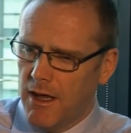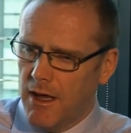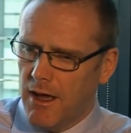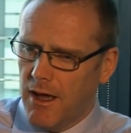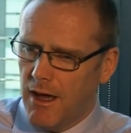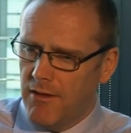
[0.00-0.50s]

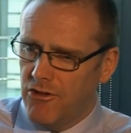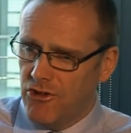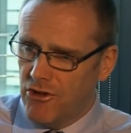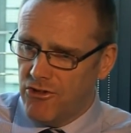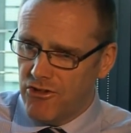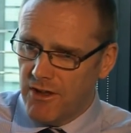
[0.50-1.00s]
And the
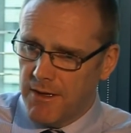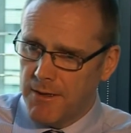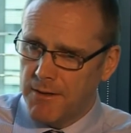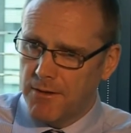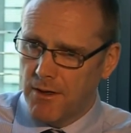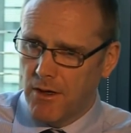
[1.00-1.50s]
judge
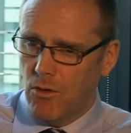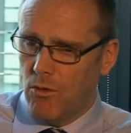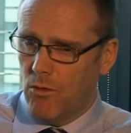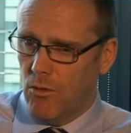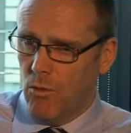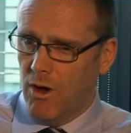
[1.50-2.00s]
said,
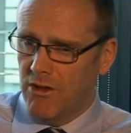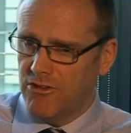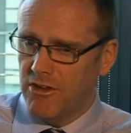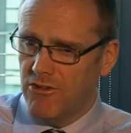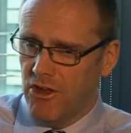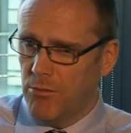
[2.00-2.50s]
whilst
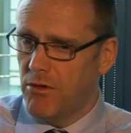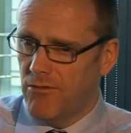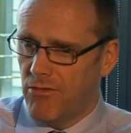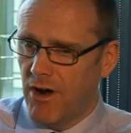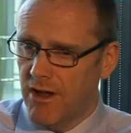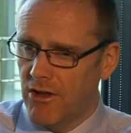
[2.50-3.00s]
he's not been
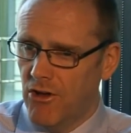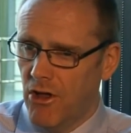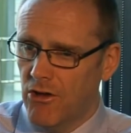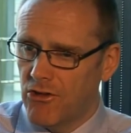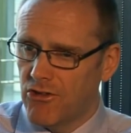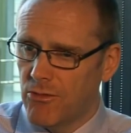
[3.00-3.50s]
frank and
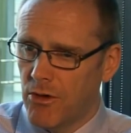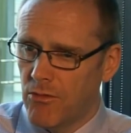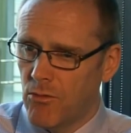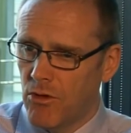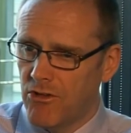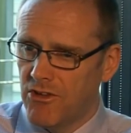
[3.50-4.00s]
honest about
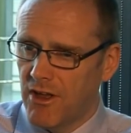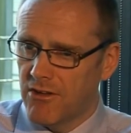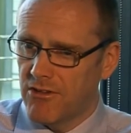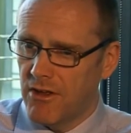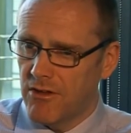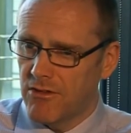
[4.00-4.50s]
what his
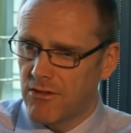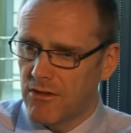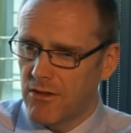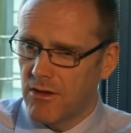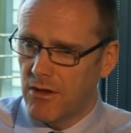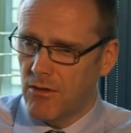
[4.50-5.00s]
assets
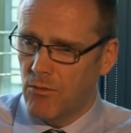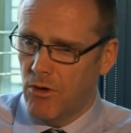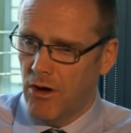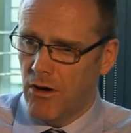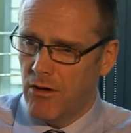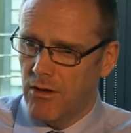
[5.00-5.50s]

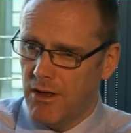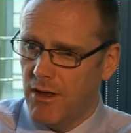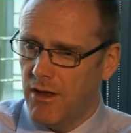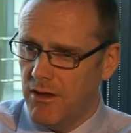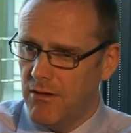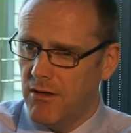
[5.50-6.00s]
were,
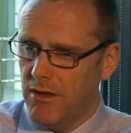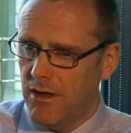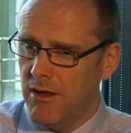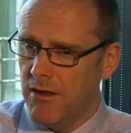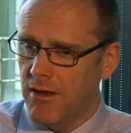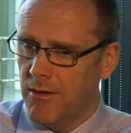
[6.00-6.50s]

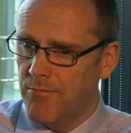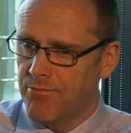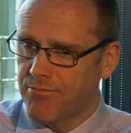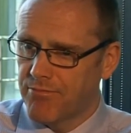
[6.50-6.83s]
even